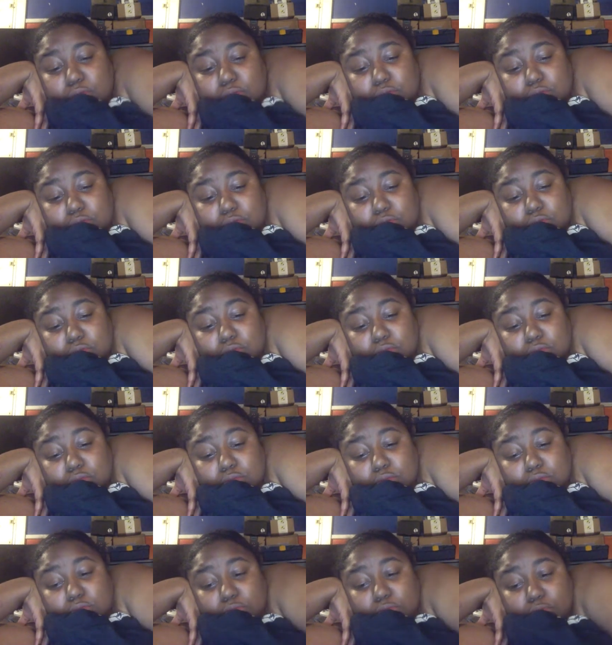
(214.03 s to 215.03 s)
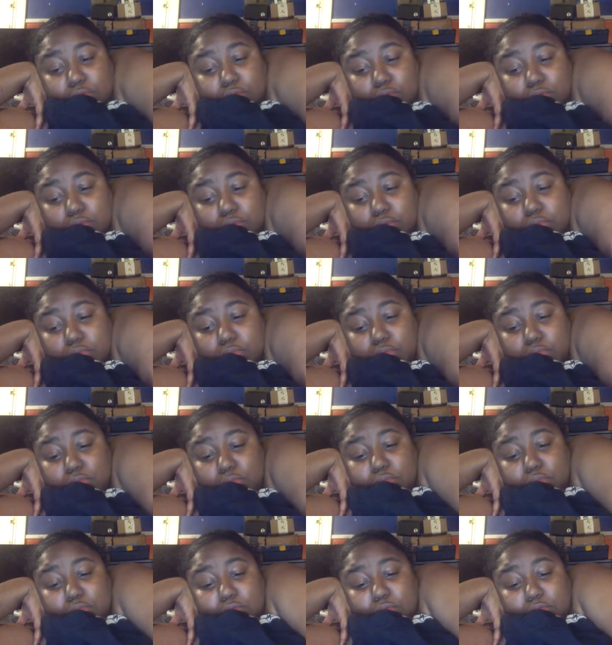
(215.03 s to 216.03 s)

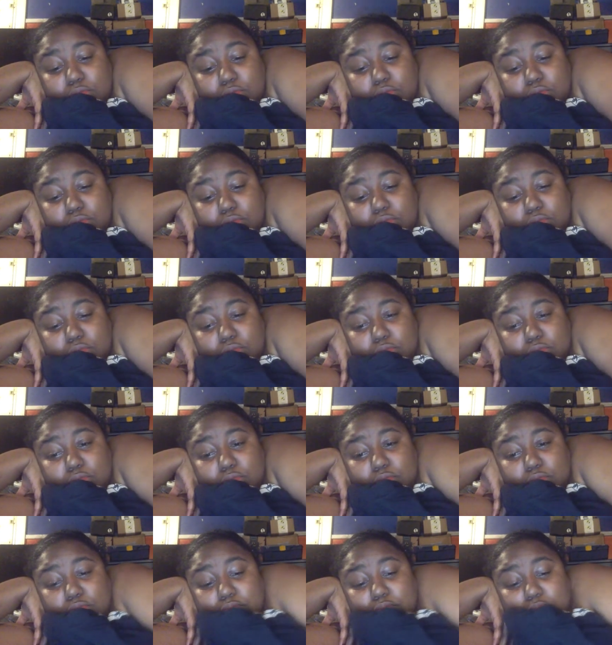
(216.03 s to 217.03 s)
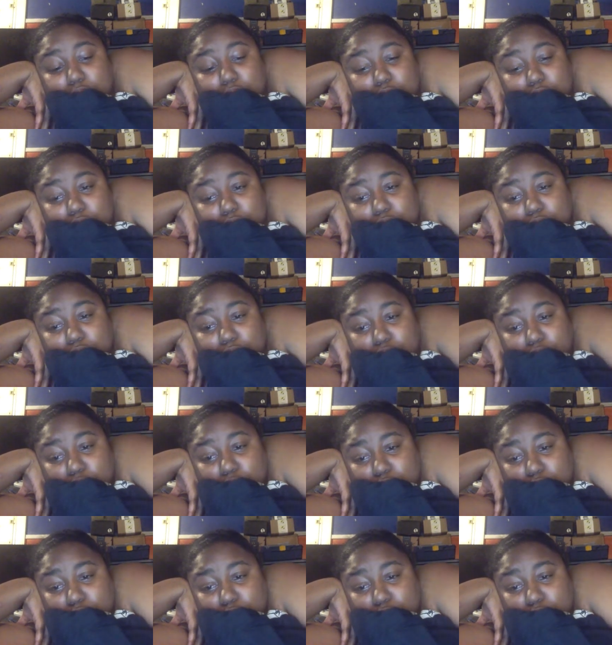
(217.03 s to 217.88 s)
(silence)